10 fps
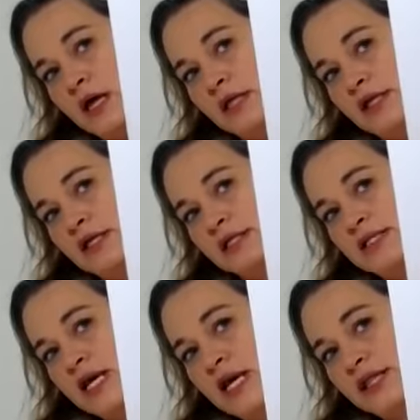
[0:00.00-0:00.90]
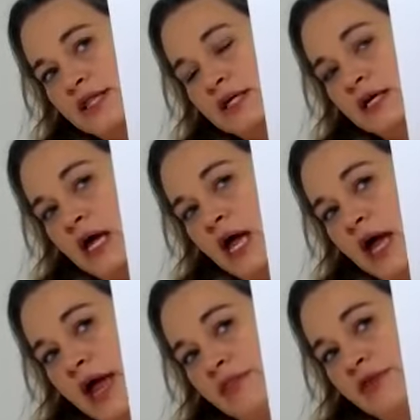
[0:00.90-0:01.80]
the teeth,
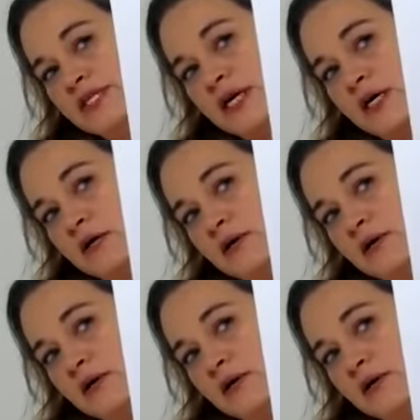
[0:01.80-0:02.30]
and the tongue.